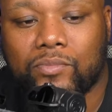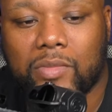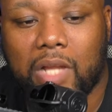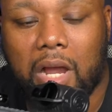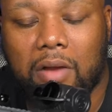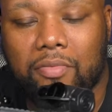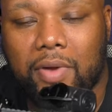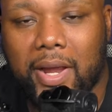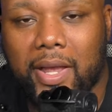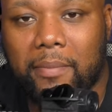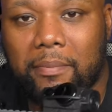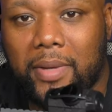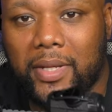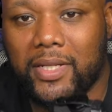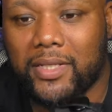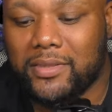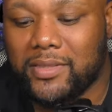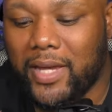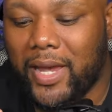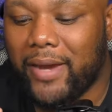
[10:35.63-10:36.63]
I recommend
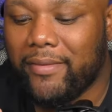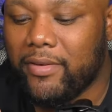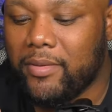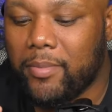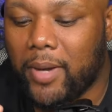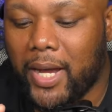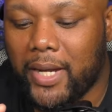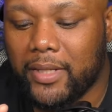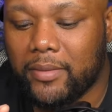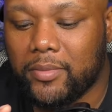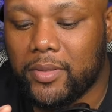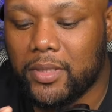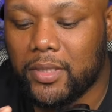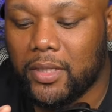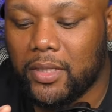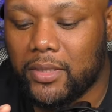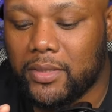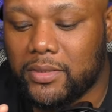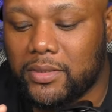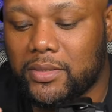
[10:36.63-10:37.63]
it to everybody,
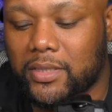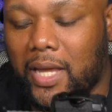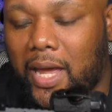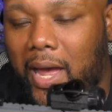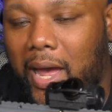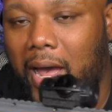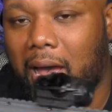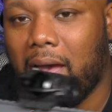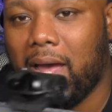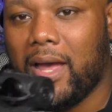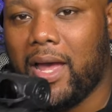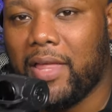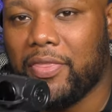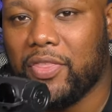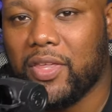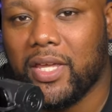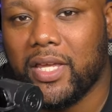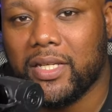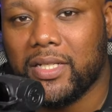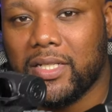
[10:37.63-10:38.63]
because I
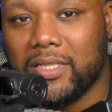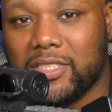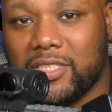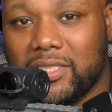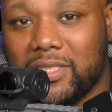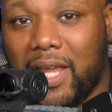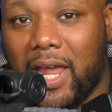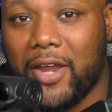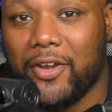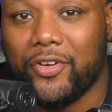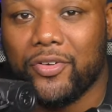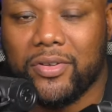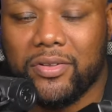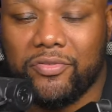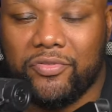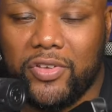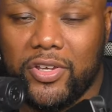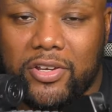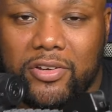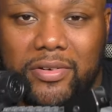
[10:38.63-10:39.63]
think in its standard
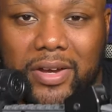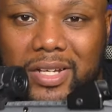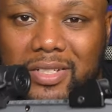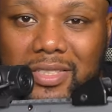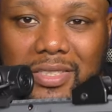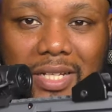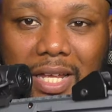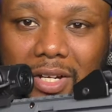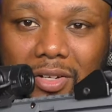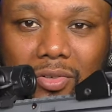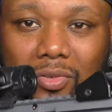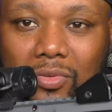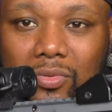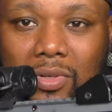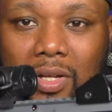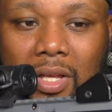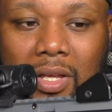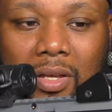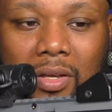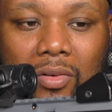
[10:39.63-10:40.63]
configuration, I don't
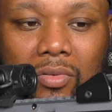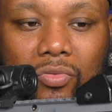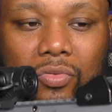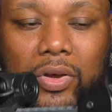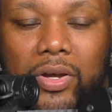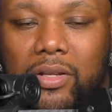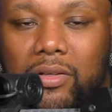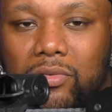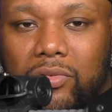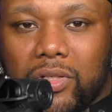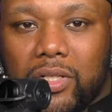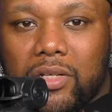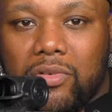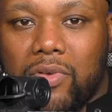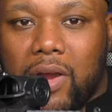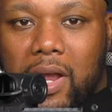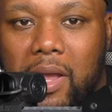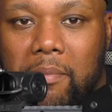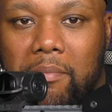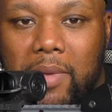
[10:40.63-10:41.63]
really
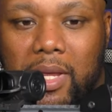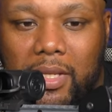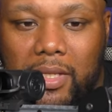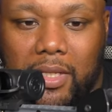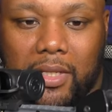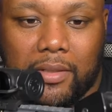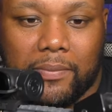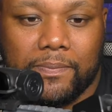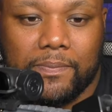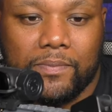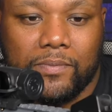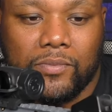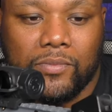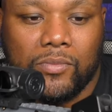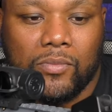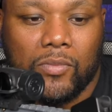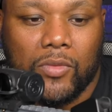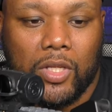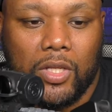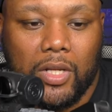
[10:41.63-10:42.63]
recommend it.
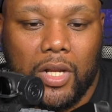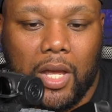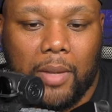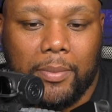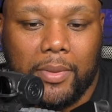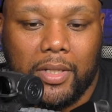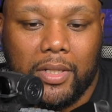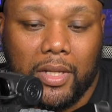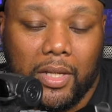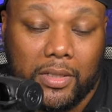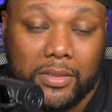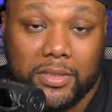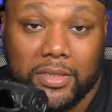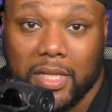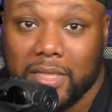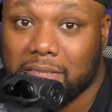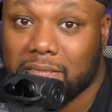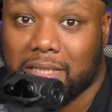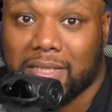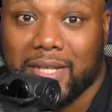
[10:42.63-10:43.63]
You know what I mean? Because
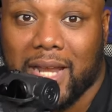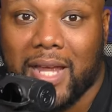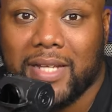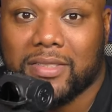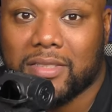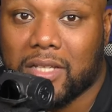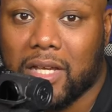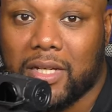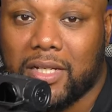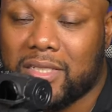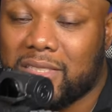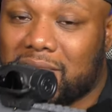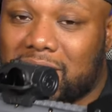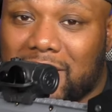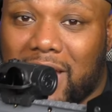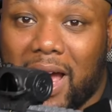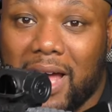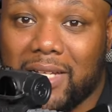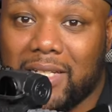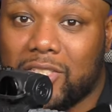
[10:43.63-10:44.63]
it's a nice gun. It's
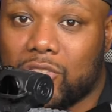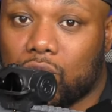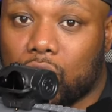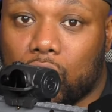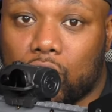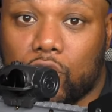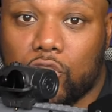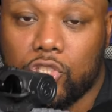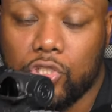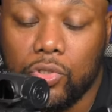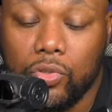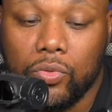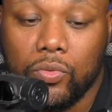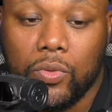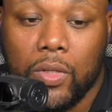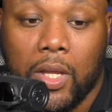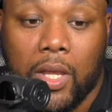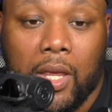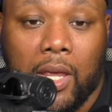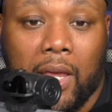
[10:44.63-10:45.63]
solid. It's going to shoot
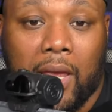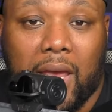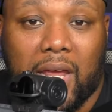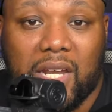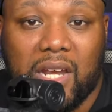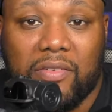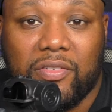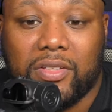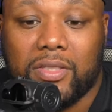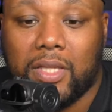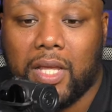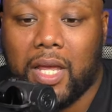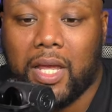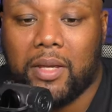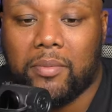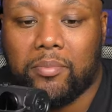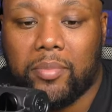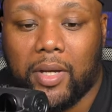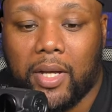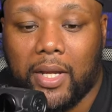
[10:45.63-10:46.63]
and
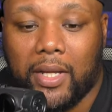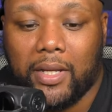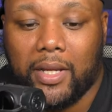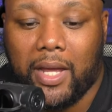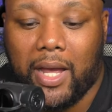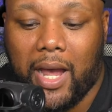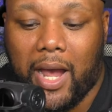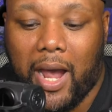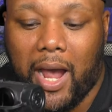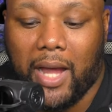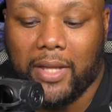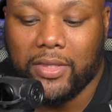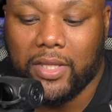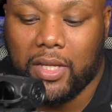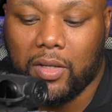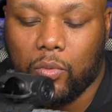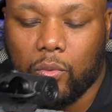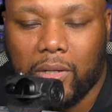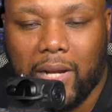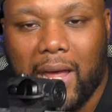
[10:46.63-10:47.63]
everything. But I
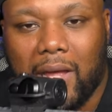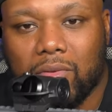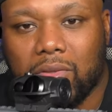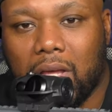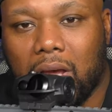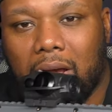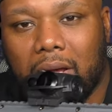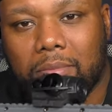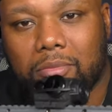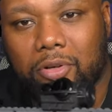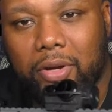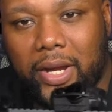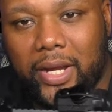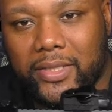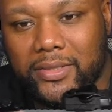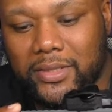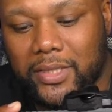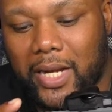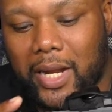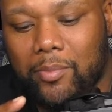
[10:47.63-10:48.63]
think without the
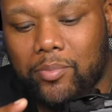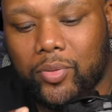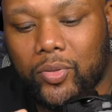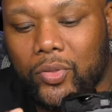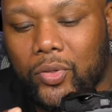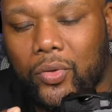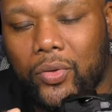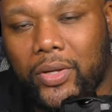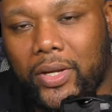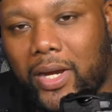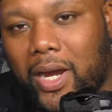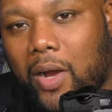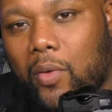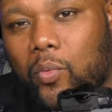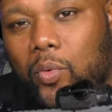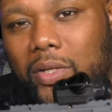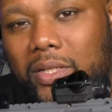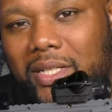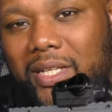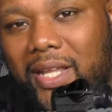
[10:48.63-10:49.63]
upgrades that I put on here, I
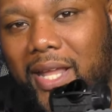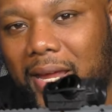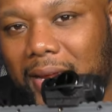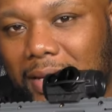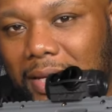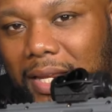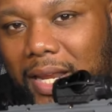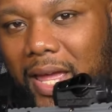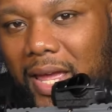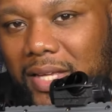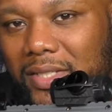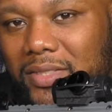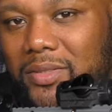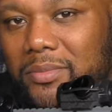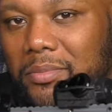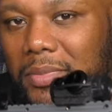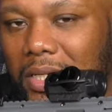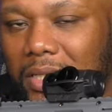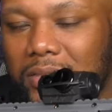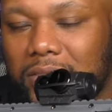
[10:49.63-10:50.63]
wouldn't like it as
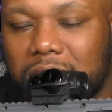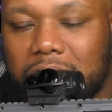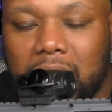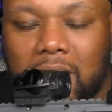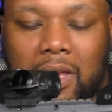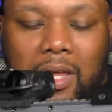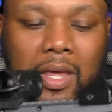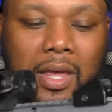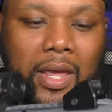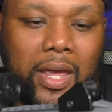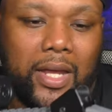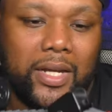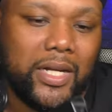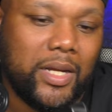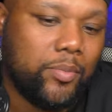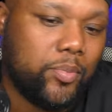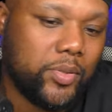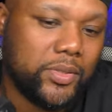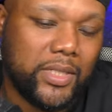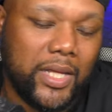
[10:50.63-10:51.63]
much. And I
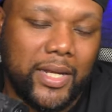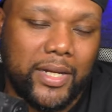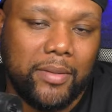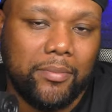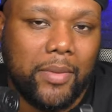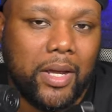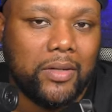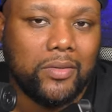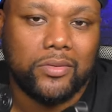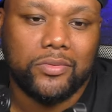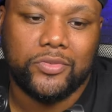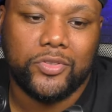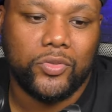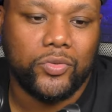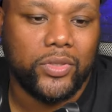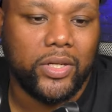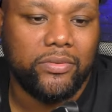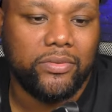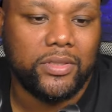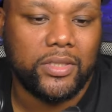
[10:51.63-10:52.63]
put that in my review
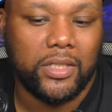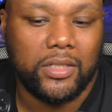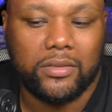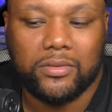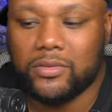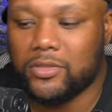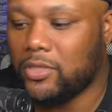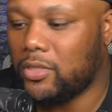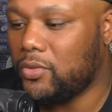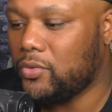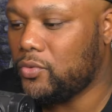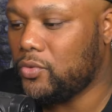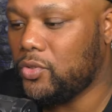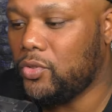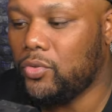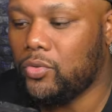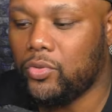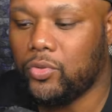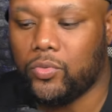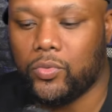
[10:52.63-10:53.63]
and everything, so
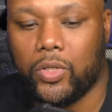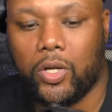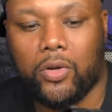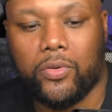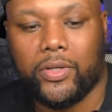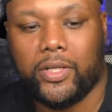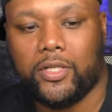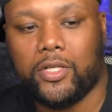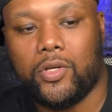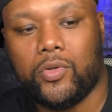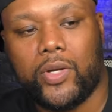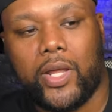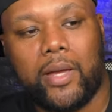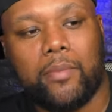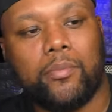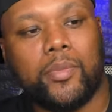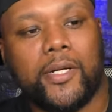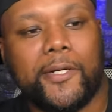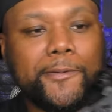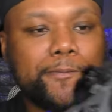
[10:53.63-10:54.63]
you would already know
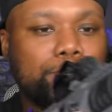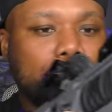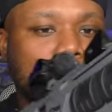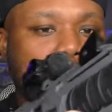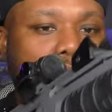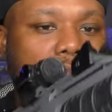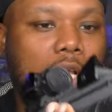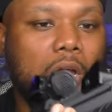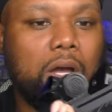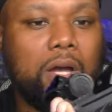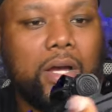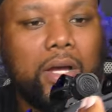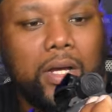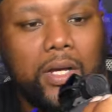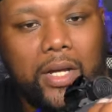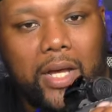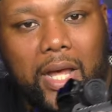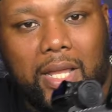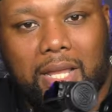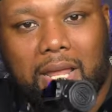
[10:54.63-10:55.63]
that. But
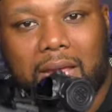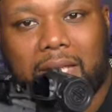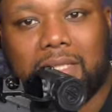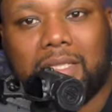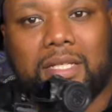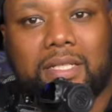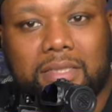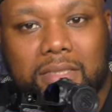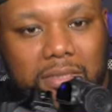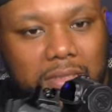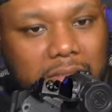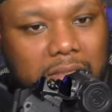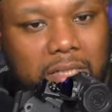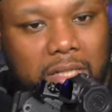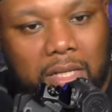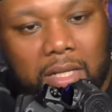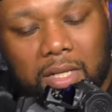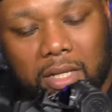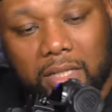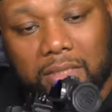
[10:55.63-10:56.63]
I like this.
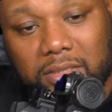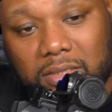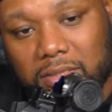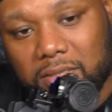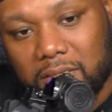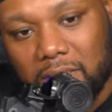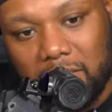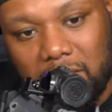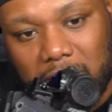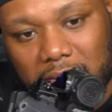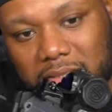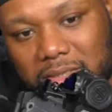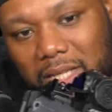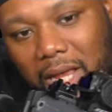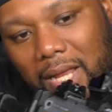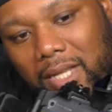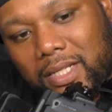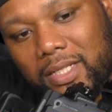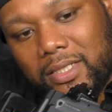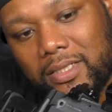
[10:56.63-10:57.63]
It's just a
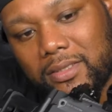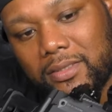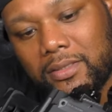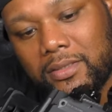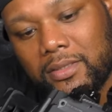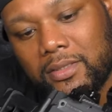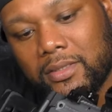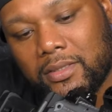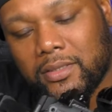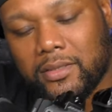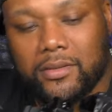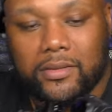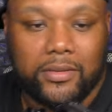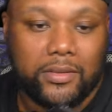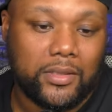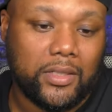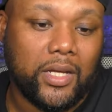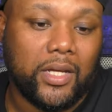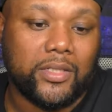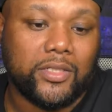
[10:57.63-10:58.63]
solid
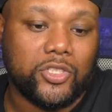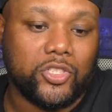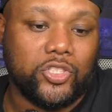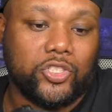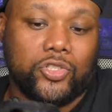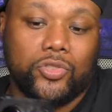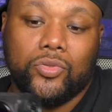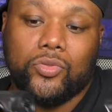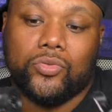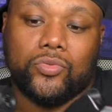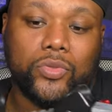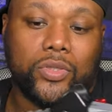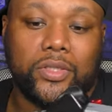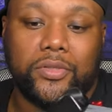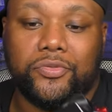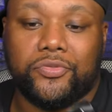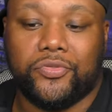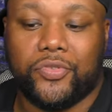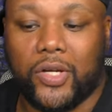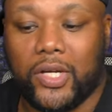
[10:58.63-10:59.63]
gun to shoot. Really
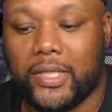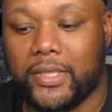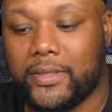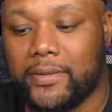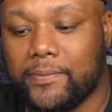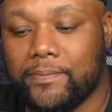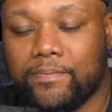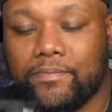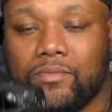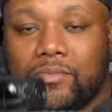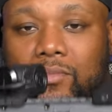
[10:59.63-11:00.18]
fun.